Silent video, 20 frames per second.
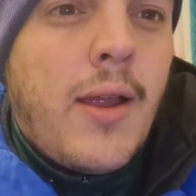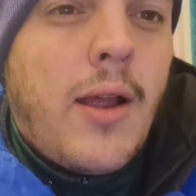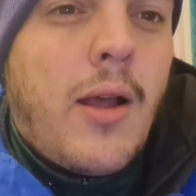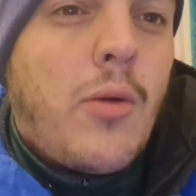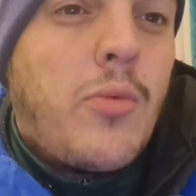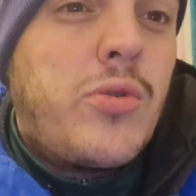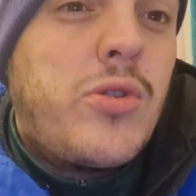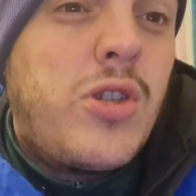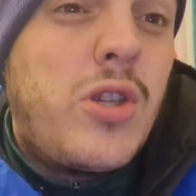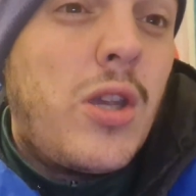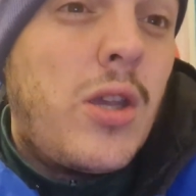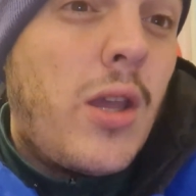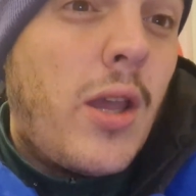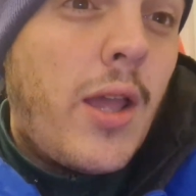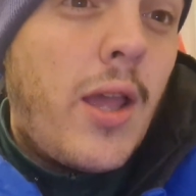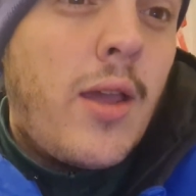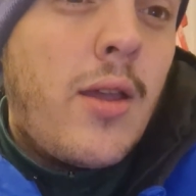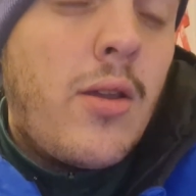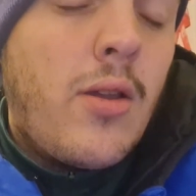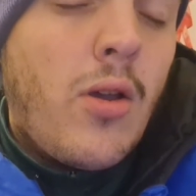i will see
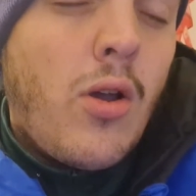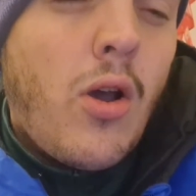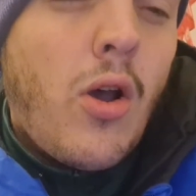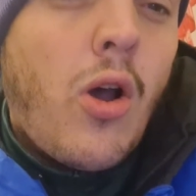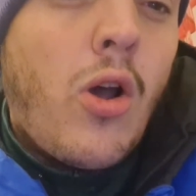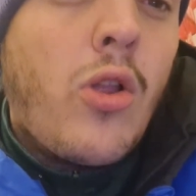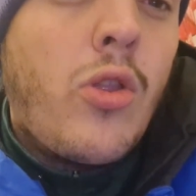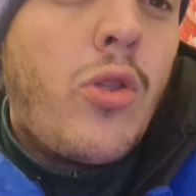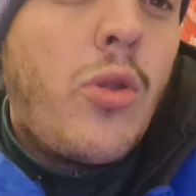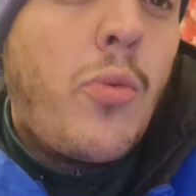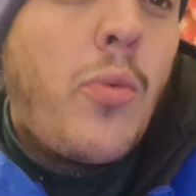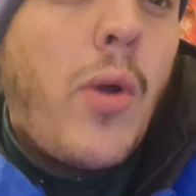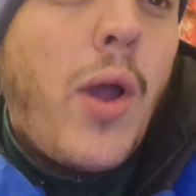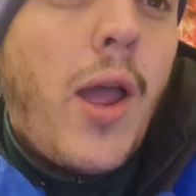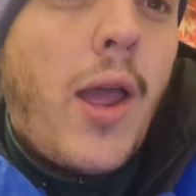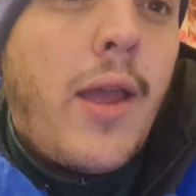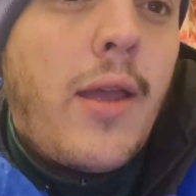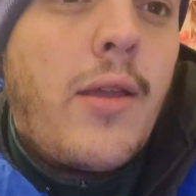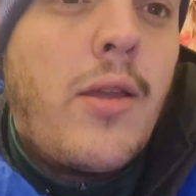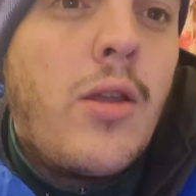you on the
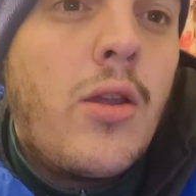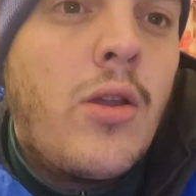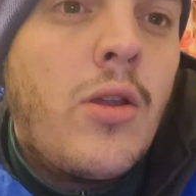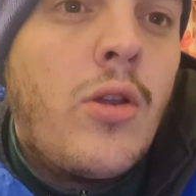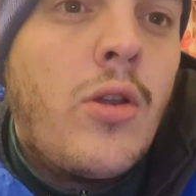way